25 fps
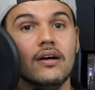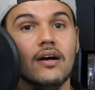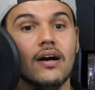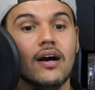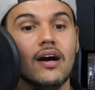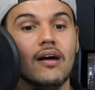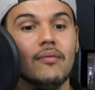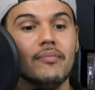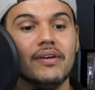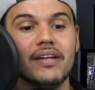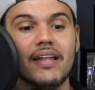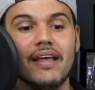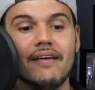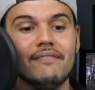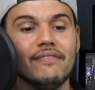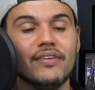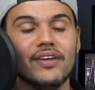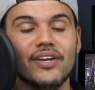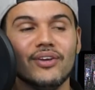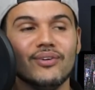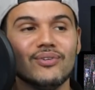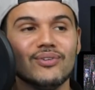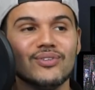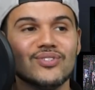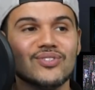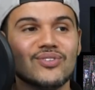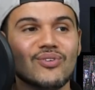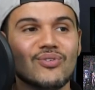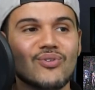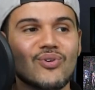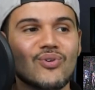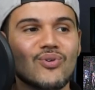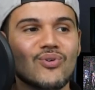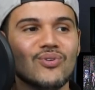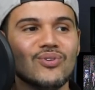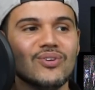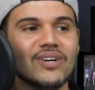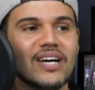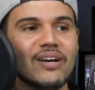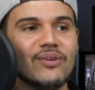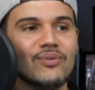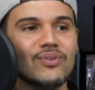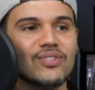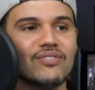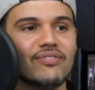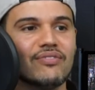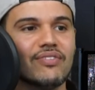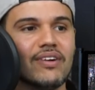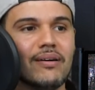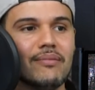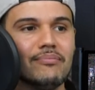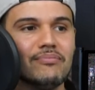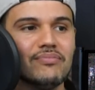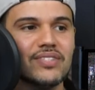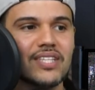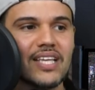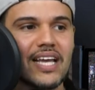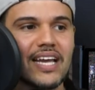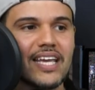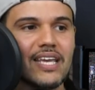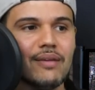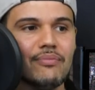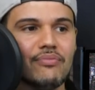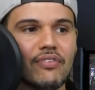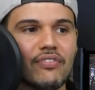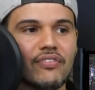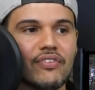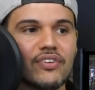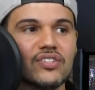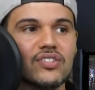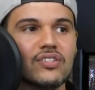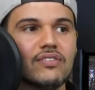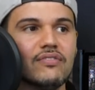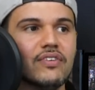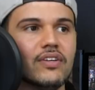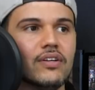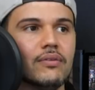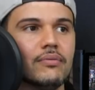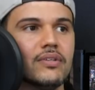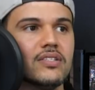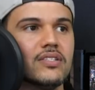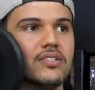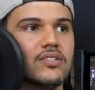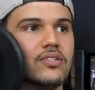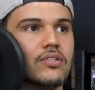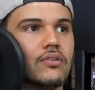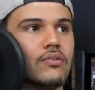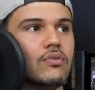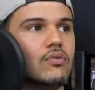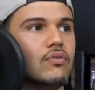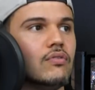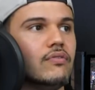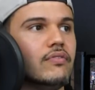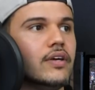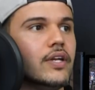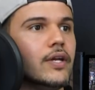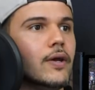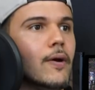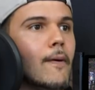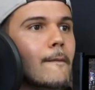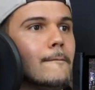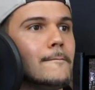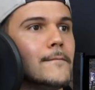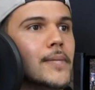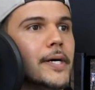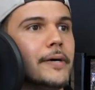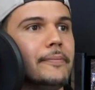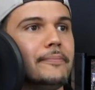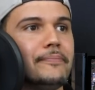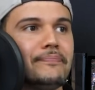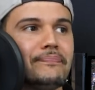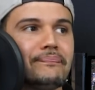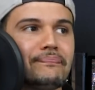And that video is so cool. I keep referring to the video because it's a cool video. But